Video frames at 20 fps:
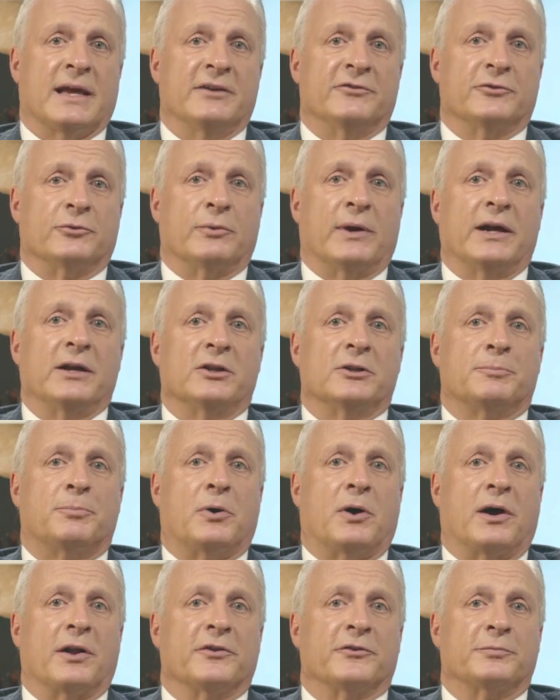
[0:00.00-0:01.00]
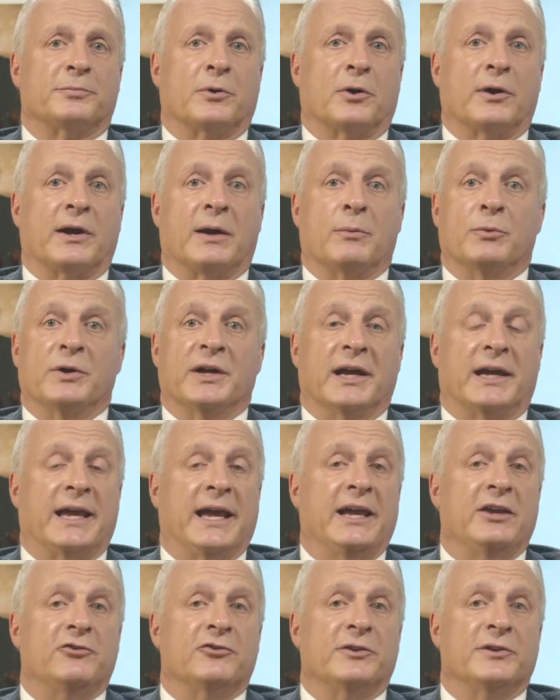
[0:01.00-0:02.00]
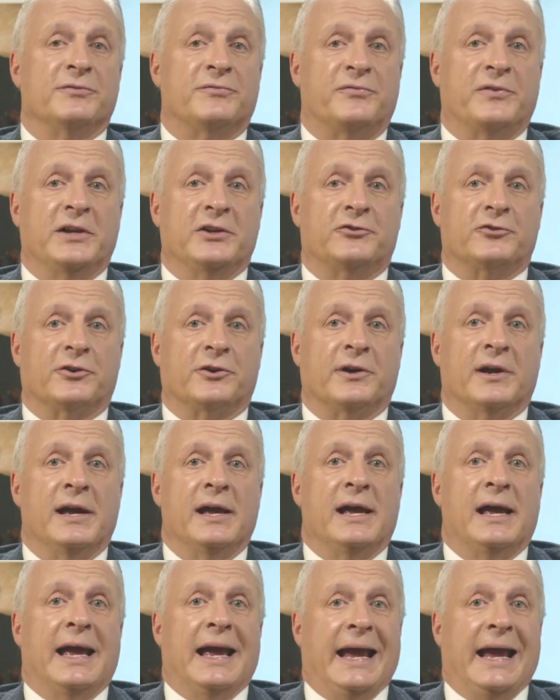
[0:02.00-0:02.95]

As a regular part of this program, we occasionally feature